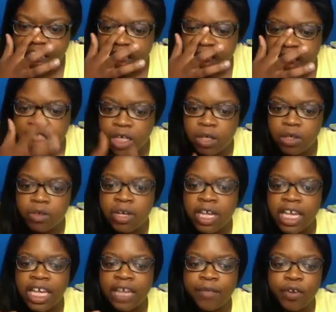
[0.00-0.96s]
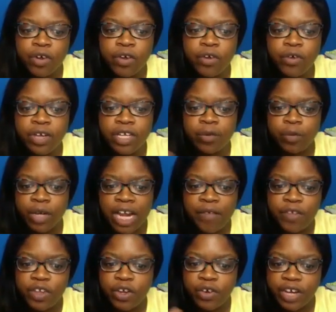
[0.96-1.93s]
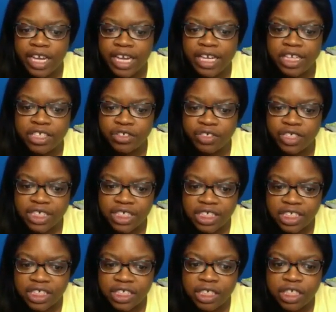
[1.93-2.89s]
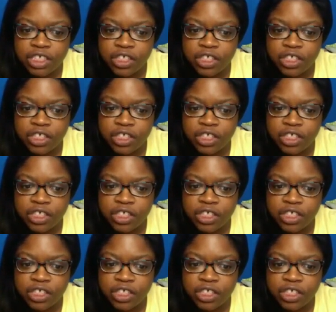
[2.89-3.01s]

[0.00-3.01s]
So if you're going, whatever your industry is,